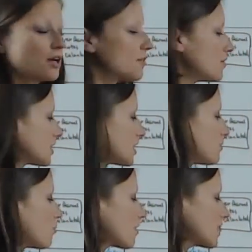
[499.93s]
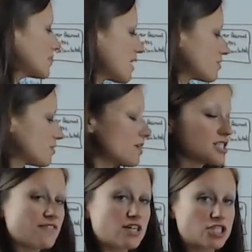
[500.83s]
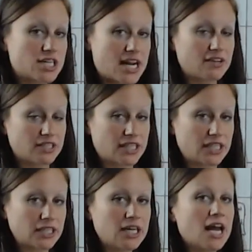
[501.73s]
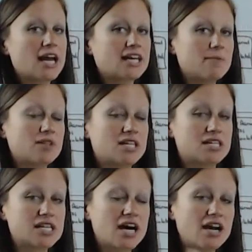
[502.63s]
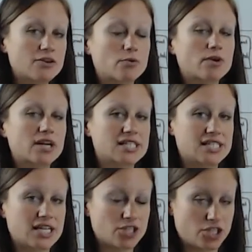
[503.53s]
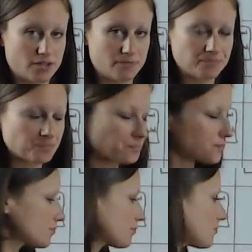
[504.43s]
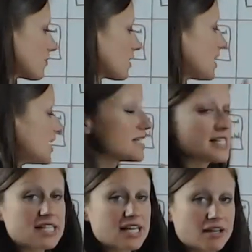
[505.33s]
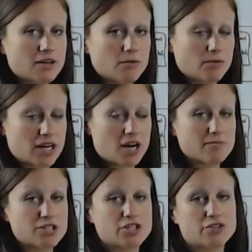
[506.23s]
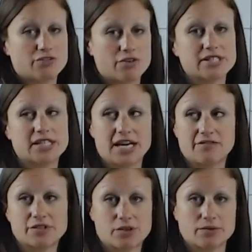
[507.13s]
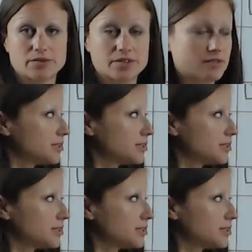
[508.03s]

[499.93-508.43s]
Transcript: Really working that cross-functionality and keeping the entire organization in sync when it comes to your gross to net results.